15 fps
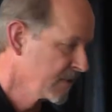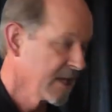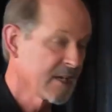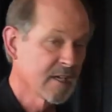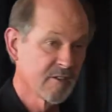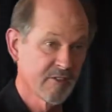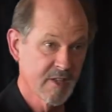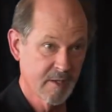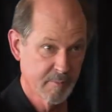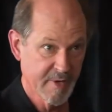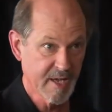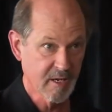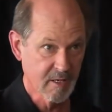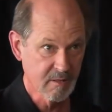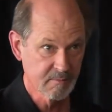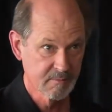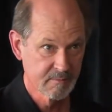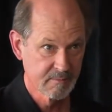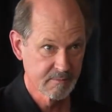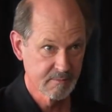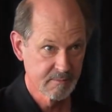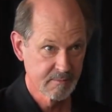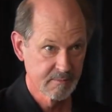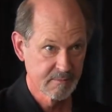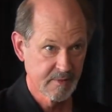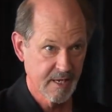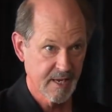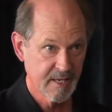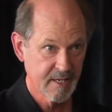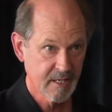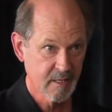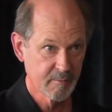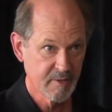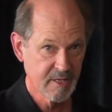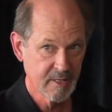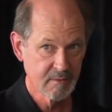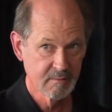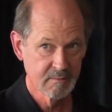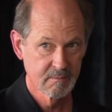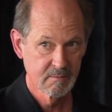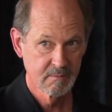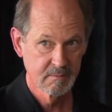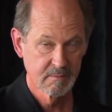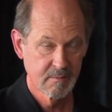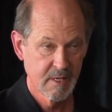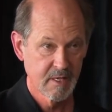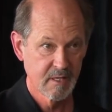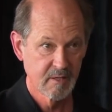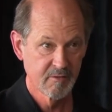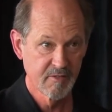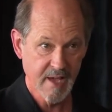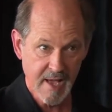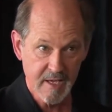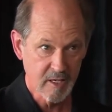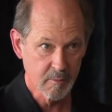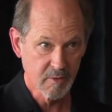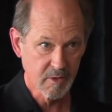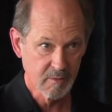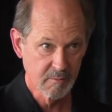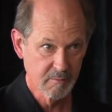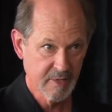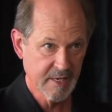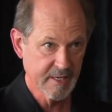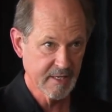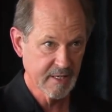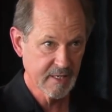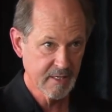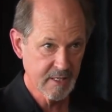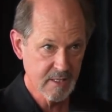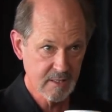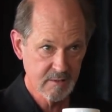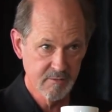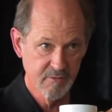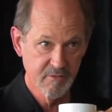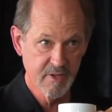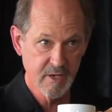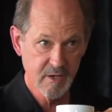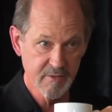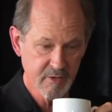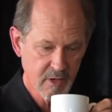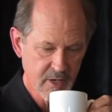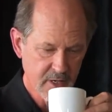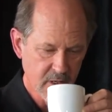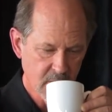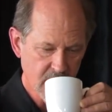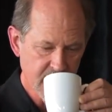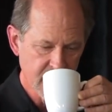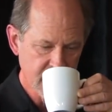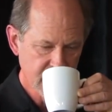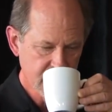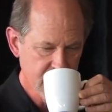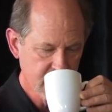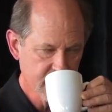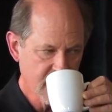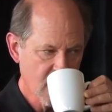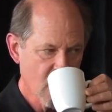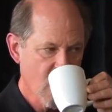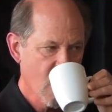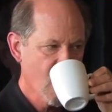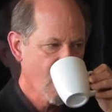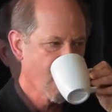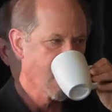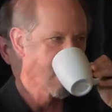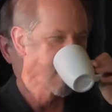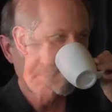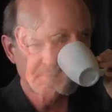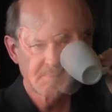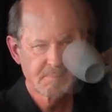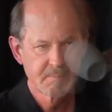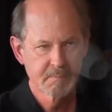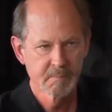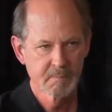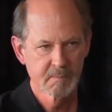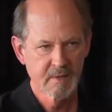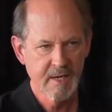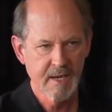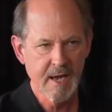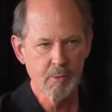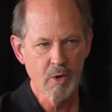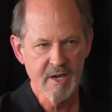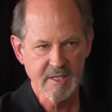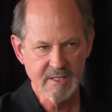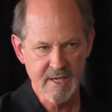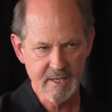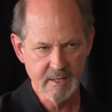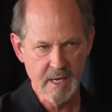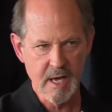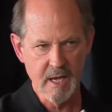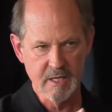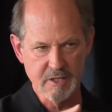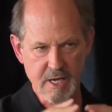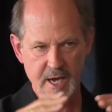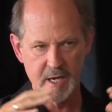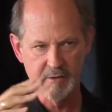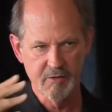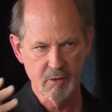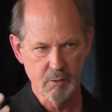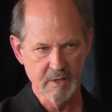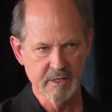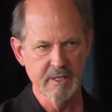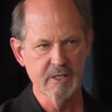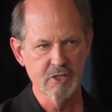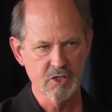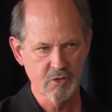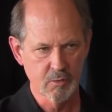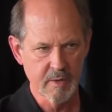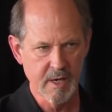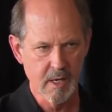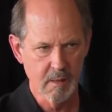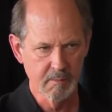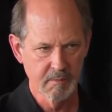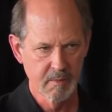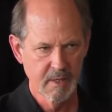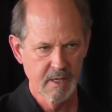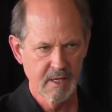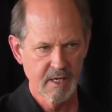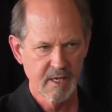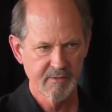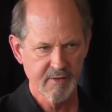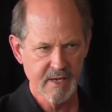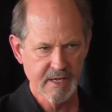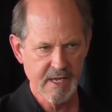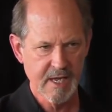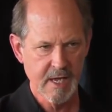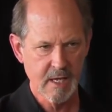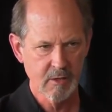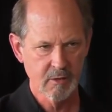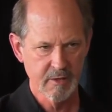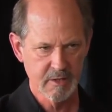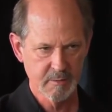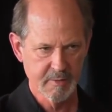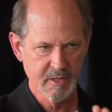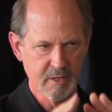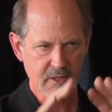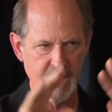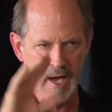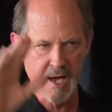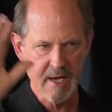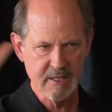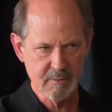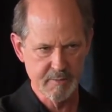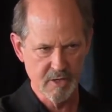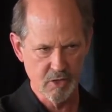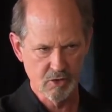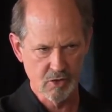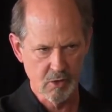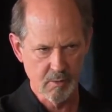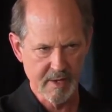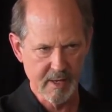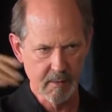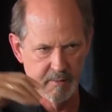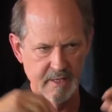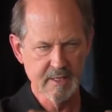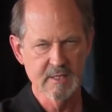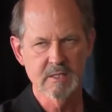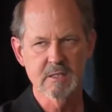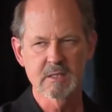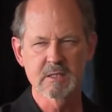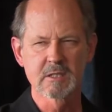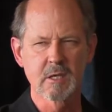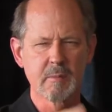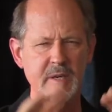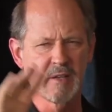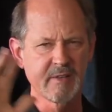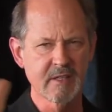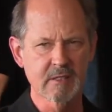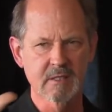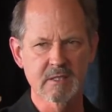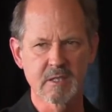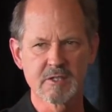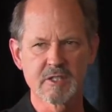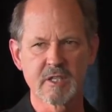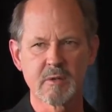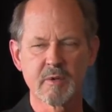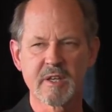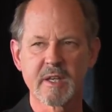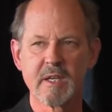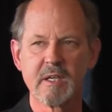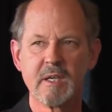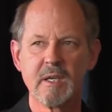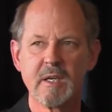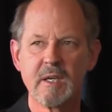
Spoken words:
It can think better, and it can be valuable, but it is very, very ingrained. Excuse me. And I want to take knowledge out of the religious realm, if I can, or the high spiritual realm, because there's so many things associated with it,